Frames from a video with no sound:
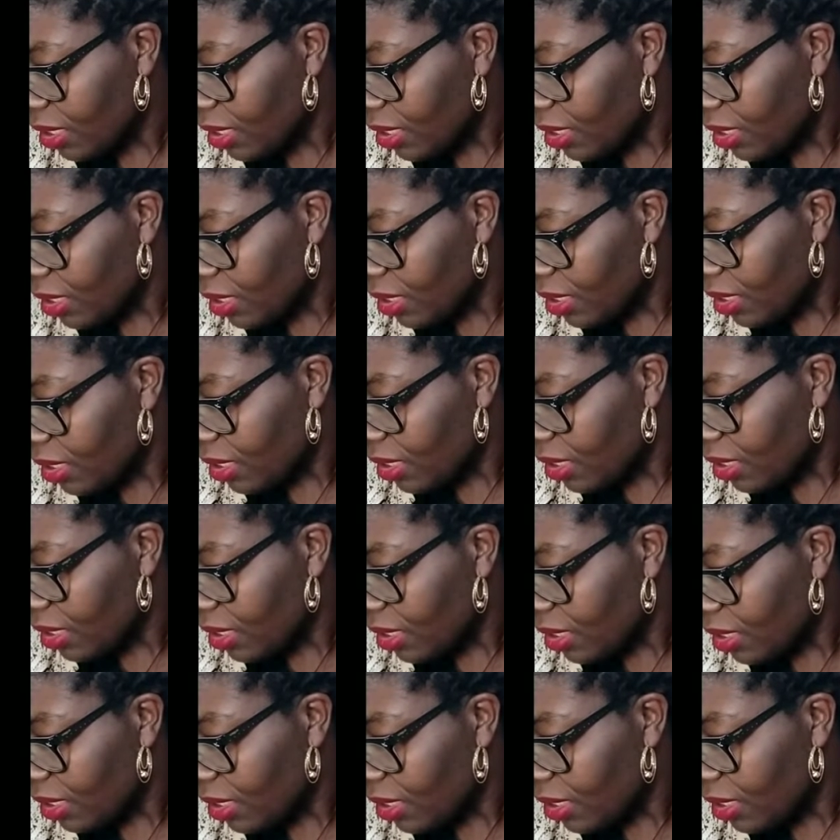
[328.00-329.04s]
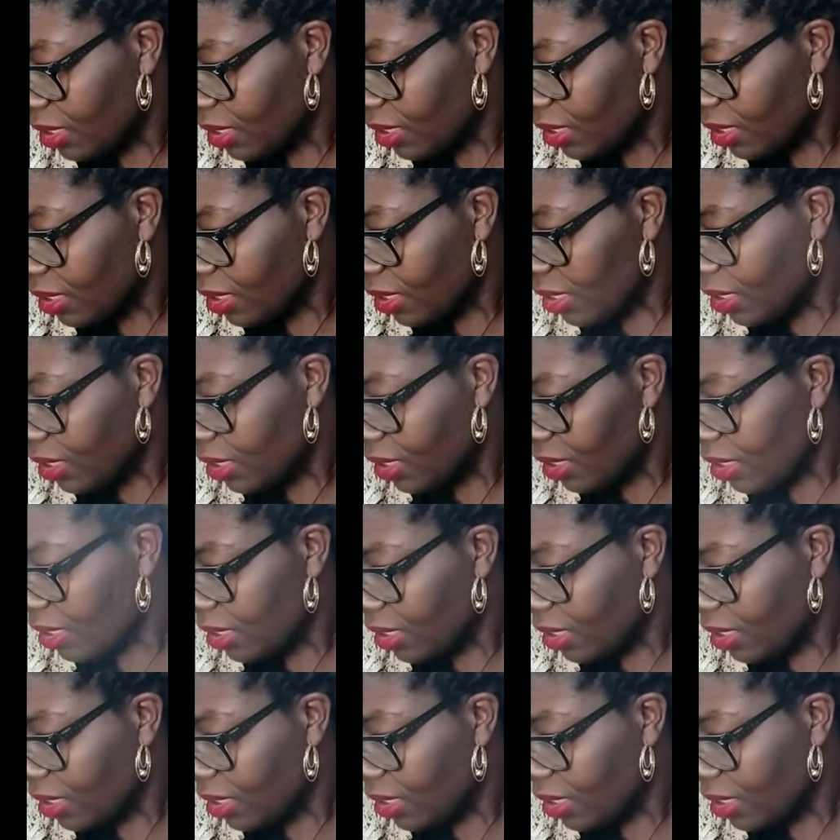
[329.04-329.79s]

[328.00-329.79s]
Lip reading: (no one is talking)